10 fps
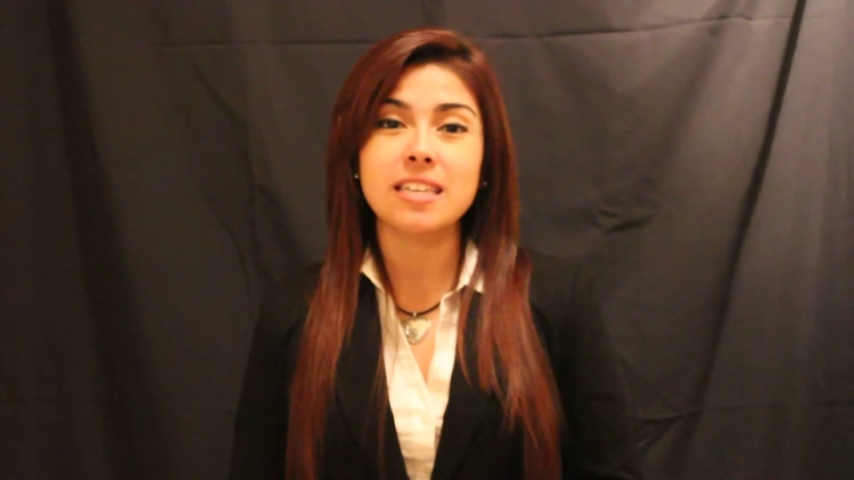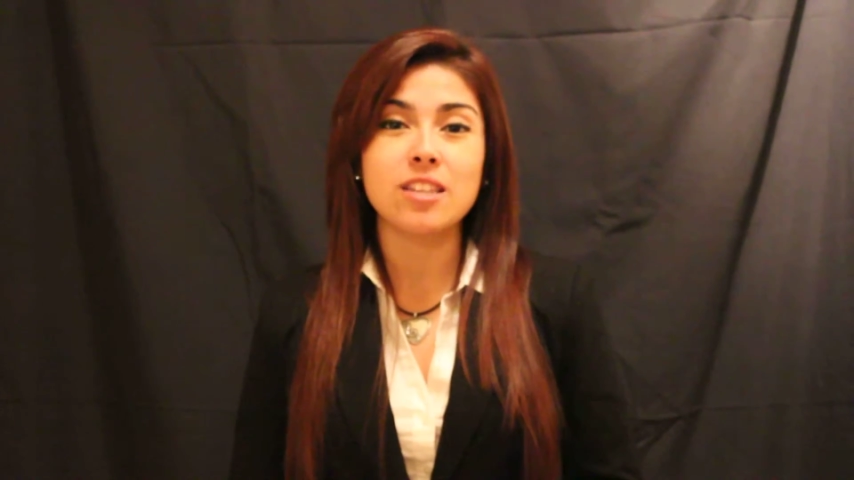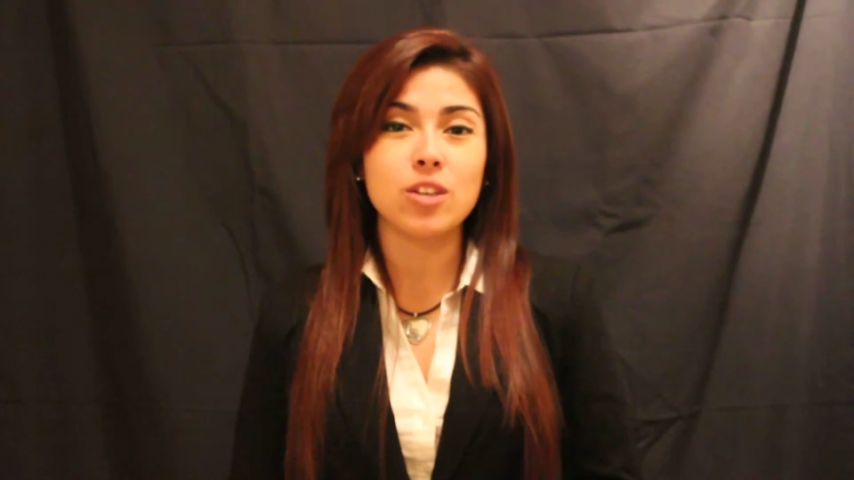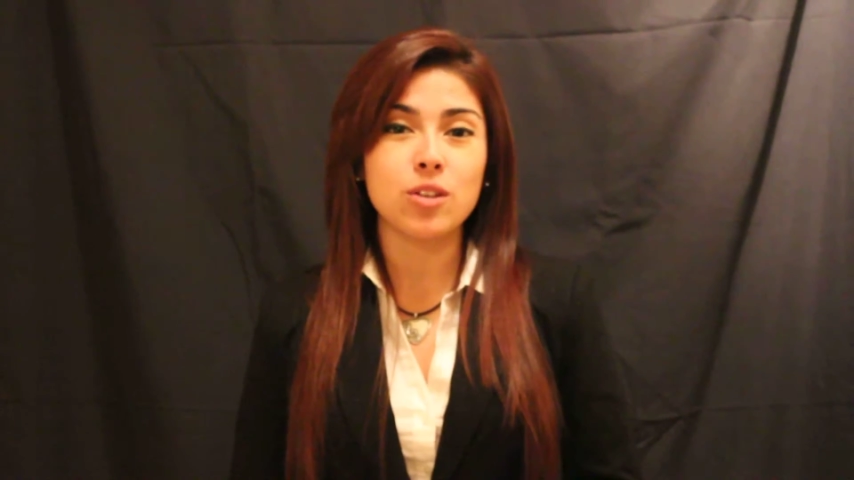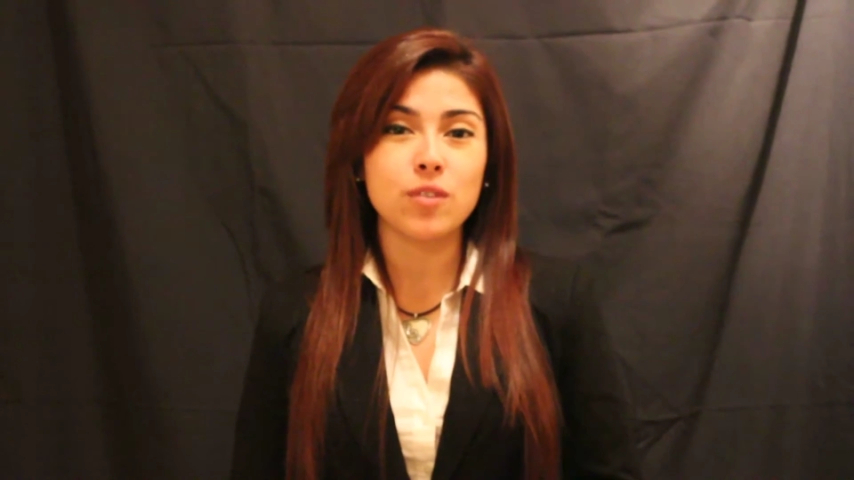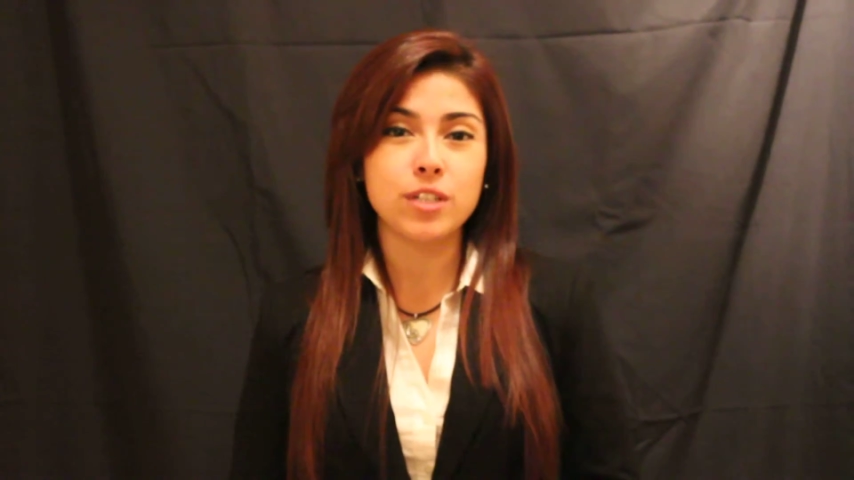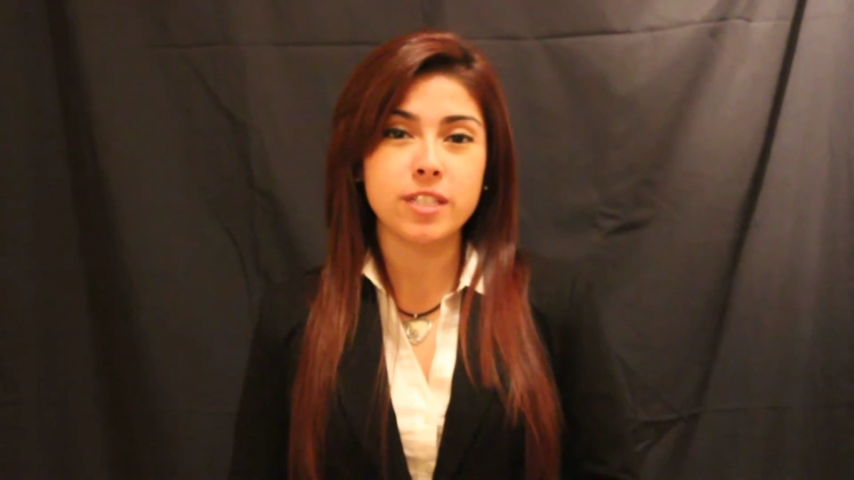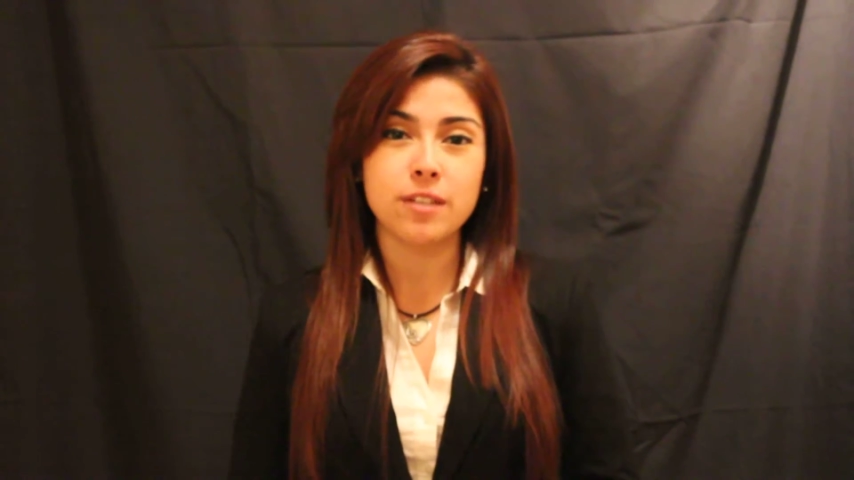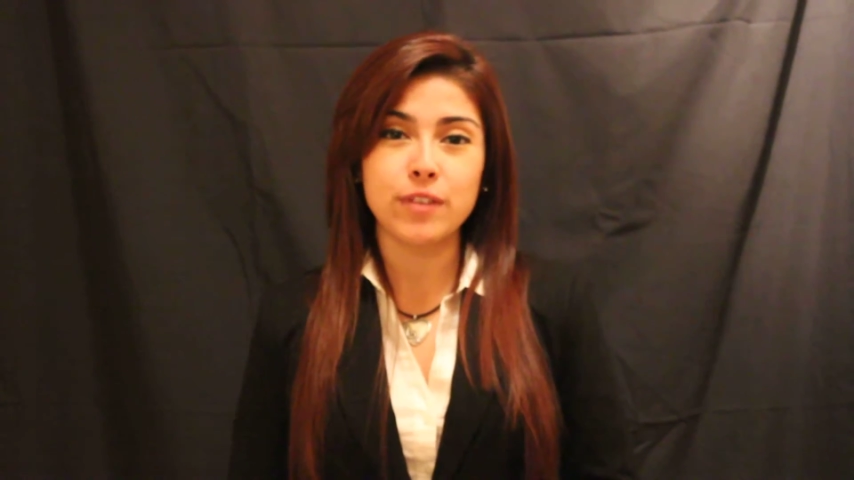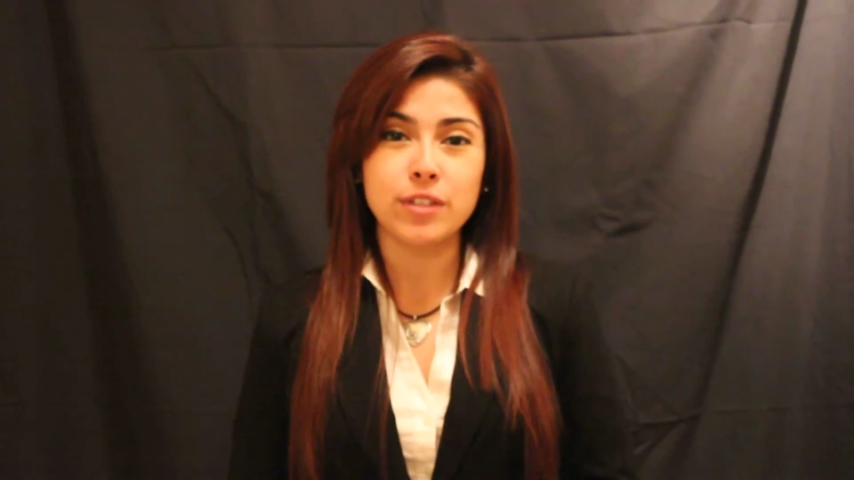in the
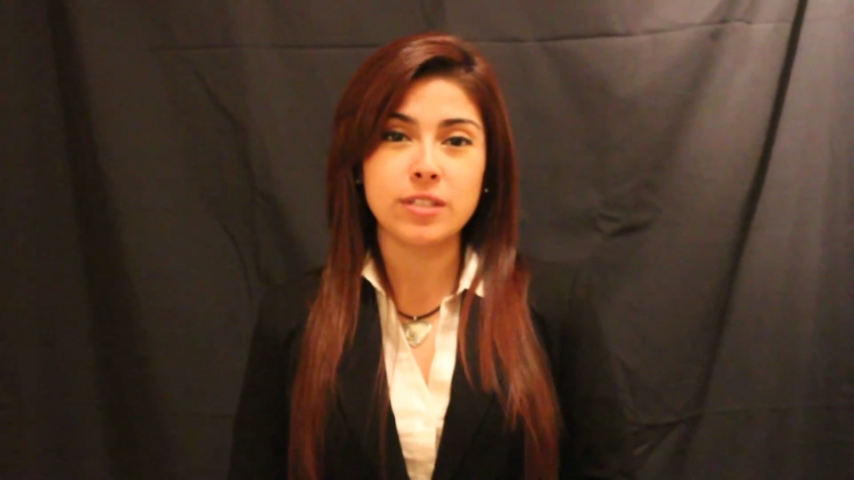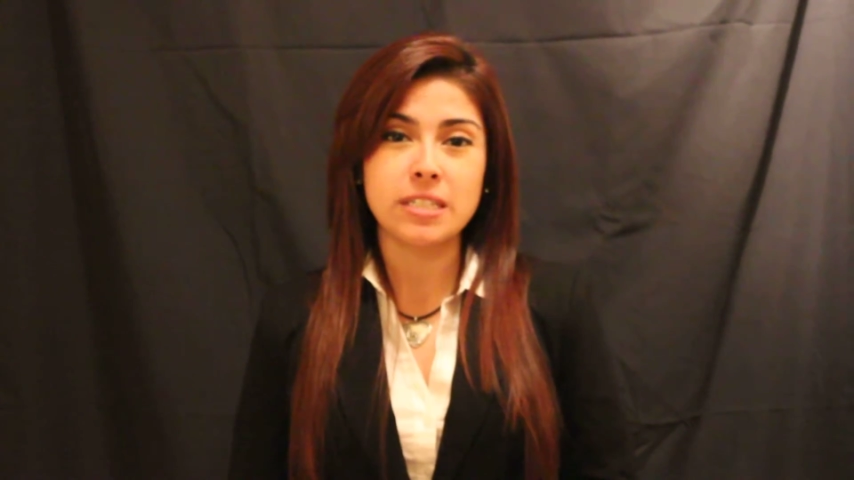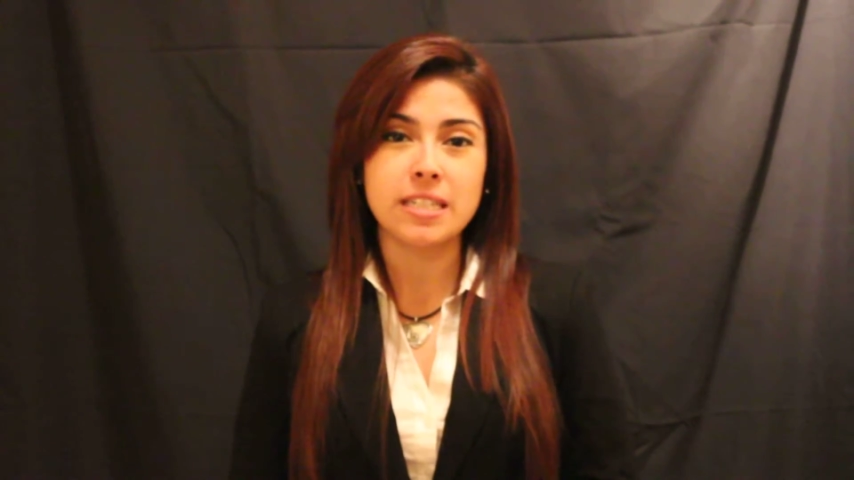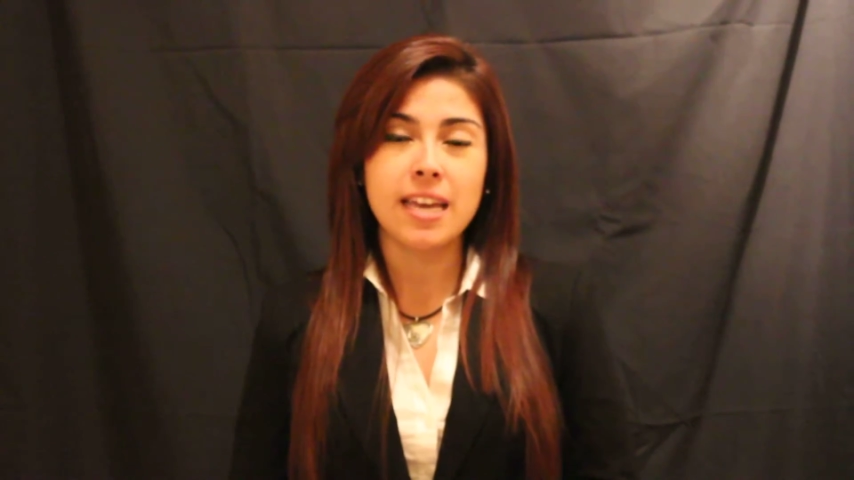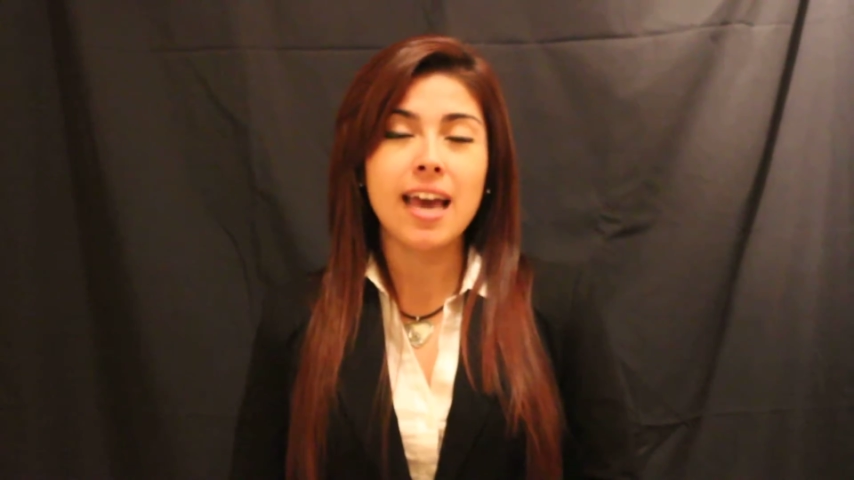University of Houston,